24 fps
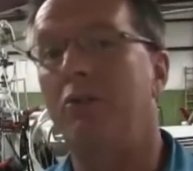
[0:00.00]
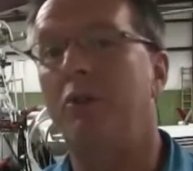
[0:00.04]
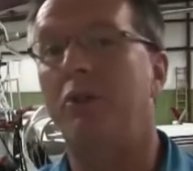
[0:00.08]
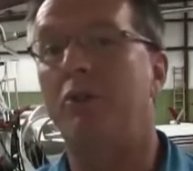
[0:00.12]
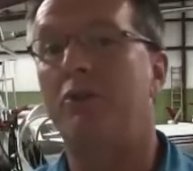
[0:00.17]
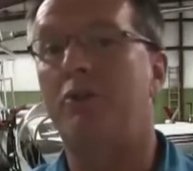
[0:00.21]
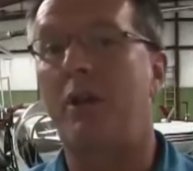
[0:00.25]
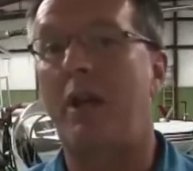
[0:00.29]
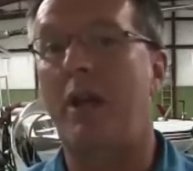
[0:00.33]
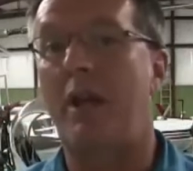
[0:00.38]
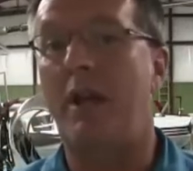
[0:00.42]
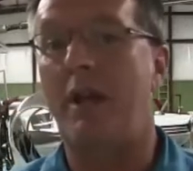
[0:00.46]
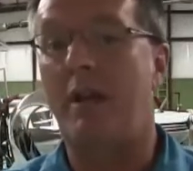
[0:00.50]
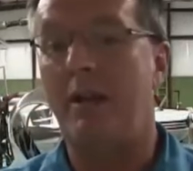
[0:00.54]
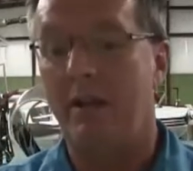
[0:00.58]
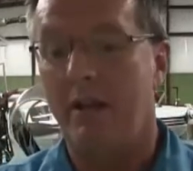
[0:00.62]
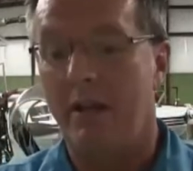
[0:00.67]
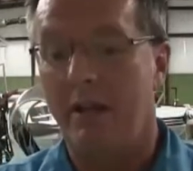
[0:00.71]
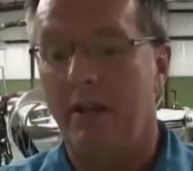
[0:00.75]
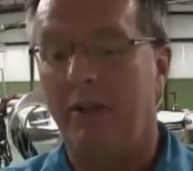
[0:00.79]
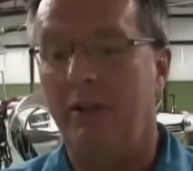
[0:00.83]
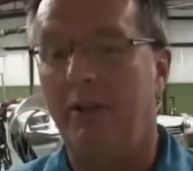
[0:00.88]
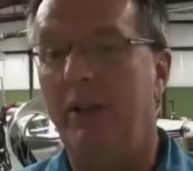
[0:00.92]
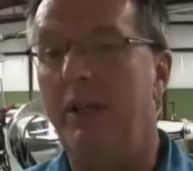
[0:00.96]
there's a
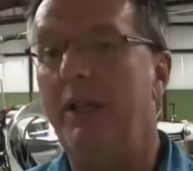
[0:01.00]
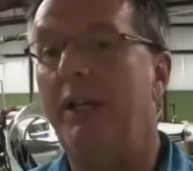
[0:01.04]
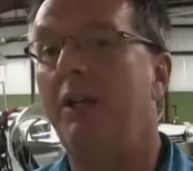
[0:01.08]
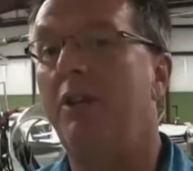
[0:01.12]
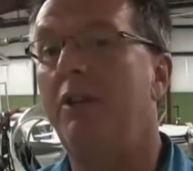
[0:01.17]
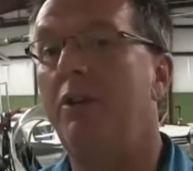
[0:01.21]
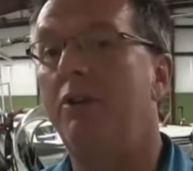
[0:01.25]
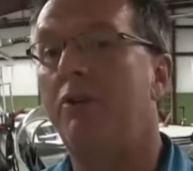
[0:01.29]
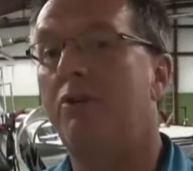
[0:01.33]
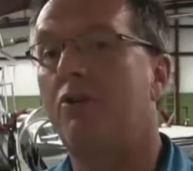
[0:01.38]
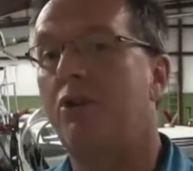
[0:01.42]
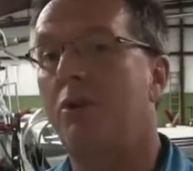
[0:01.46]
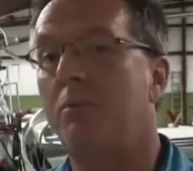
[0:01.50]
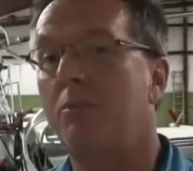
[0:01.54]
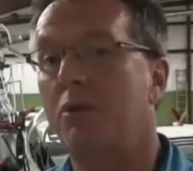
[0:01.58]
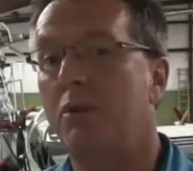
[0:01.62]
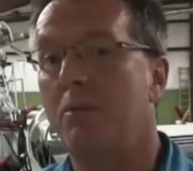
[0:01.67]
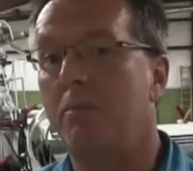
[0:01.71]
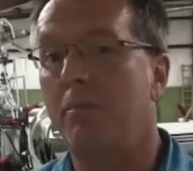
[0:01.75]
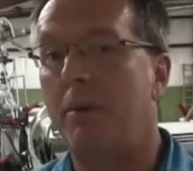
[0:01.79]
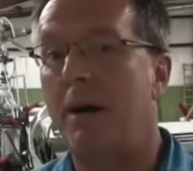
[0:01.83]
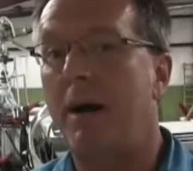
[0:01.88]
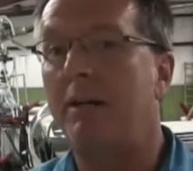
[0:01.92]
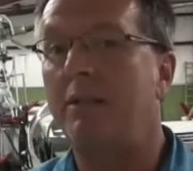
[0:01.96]
link in the
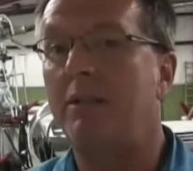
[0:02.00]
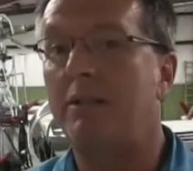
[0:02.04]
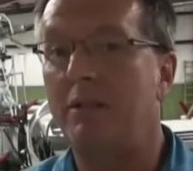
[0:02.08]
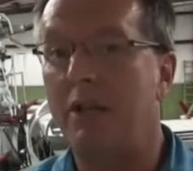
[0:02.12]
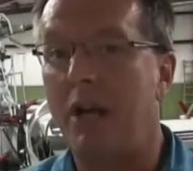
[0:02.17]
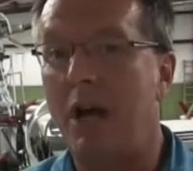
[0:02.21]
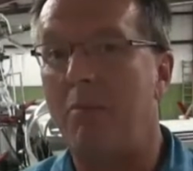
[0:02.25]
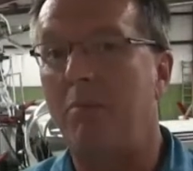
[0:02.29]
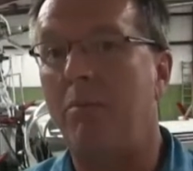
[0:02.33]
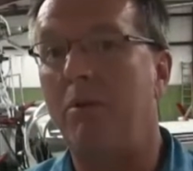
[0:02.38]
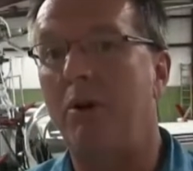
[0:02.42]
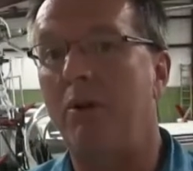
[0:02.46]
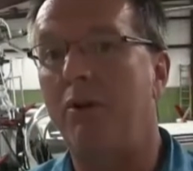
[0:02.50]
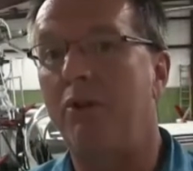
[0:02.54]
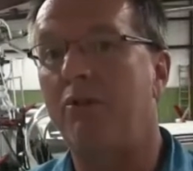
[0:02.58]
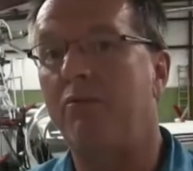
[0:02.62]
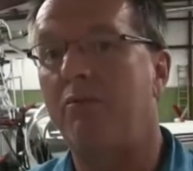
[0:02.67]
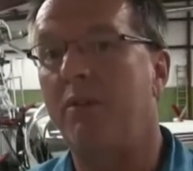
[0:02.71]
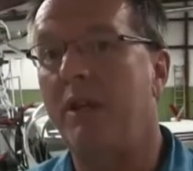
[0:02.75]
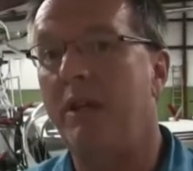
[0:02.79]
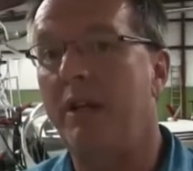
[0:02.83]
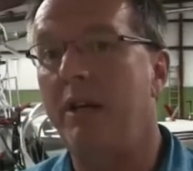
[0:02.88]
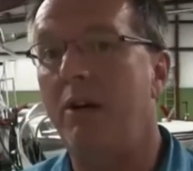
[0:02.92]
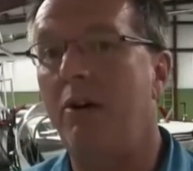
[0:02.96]
description box down below this
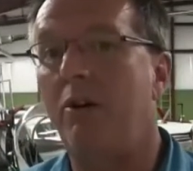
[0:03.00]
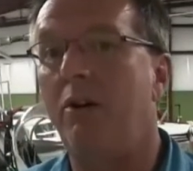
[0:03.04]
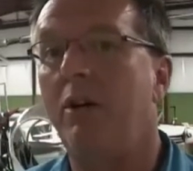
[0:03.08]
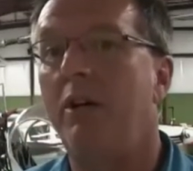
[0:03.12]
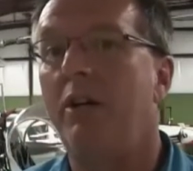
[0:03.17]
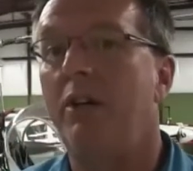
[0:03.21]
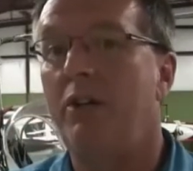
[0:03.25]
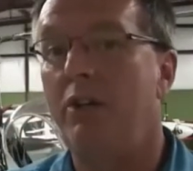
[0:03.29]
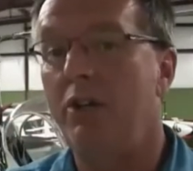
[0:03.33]
video.